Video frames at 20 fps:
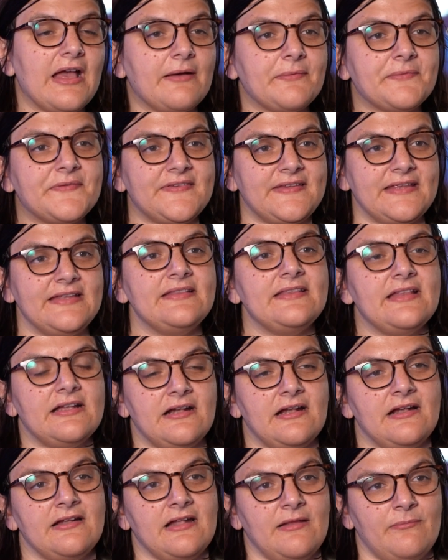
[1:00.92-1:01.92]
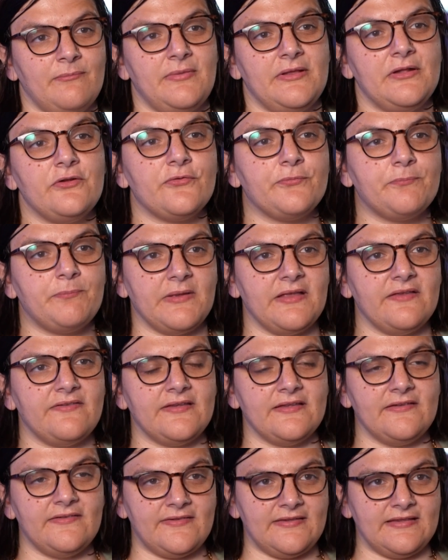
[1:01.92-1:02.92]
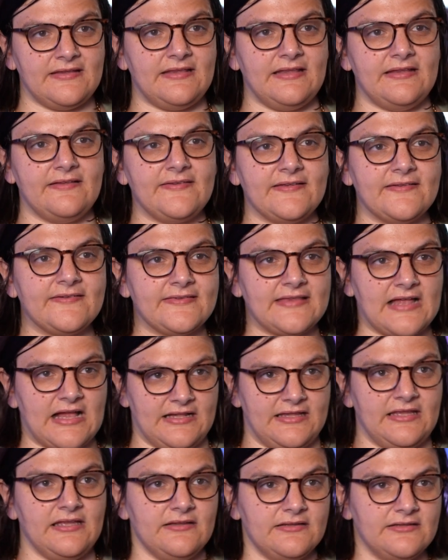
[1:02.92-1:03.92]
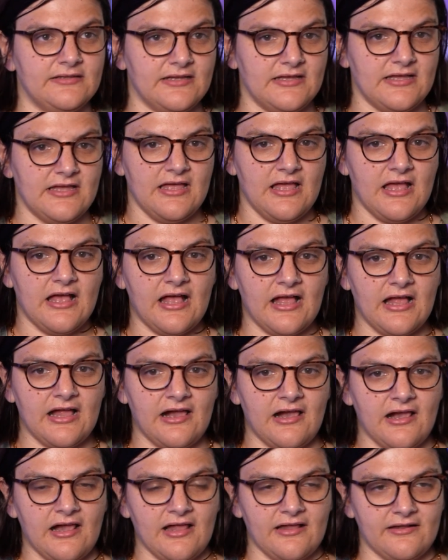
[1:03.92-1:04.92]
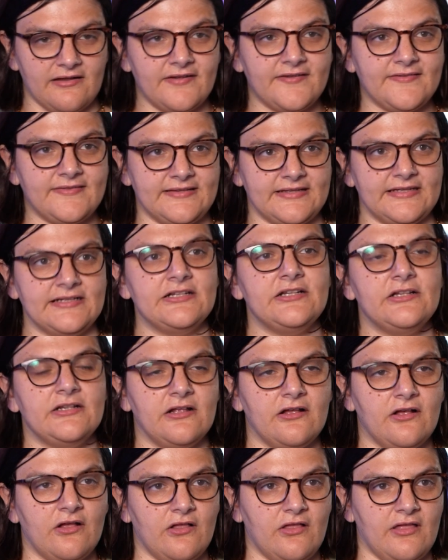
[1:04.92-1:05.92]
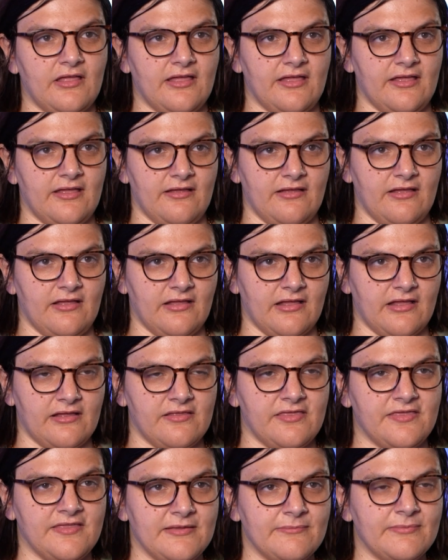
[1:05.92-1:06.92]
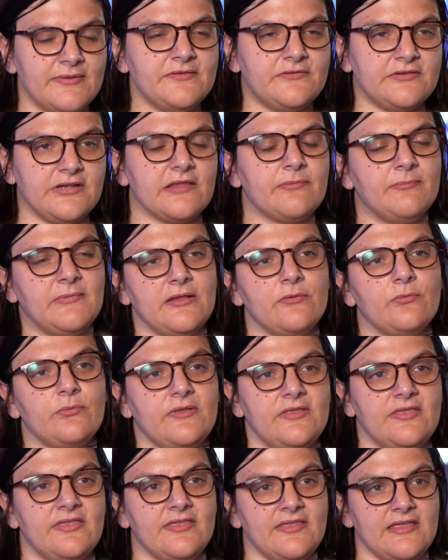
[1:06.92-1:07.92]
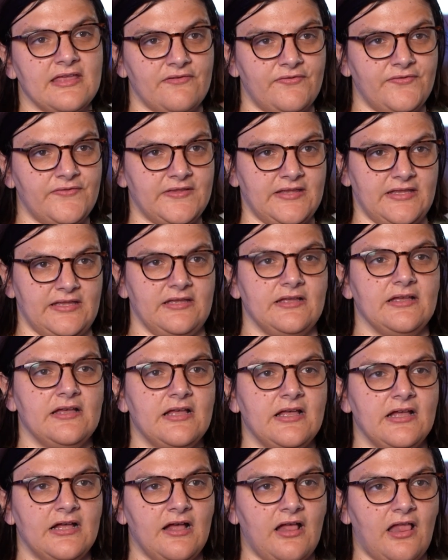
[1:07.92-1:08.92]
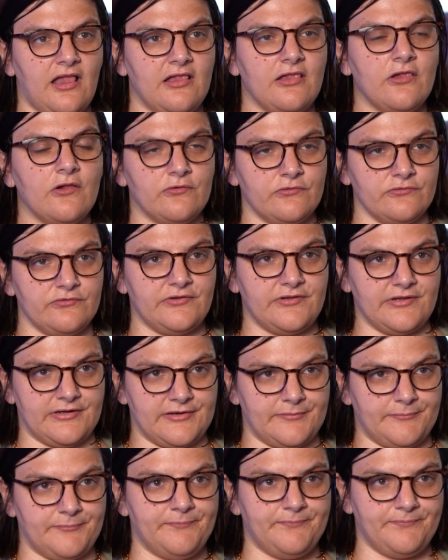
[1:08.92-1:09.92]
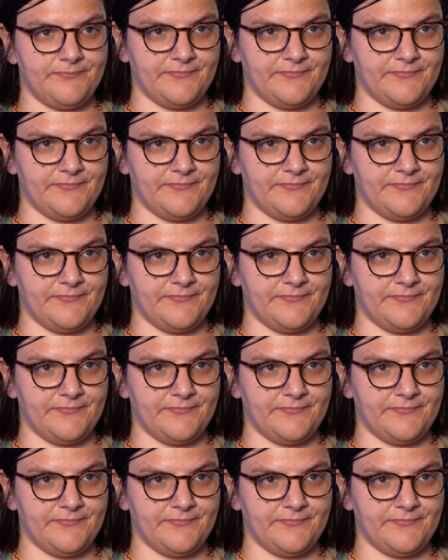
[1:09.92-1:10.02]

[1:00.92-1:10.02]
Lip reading: have seen that a number of patients in this study are still receiving treatment with CFT long term.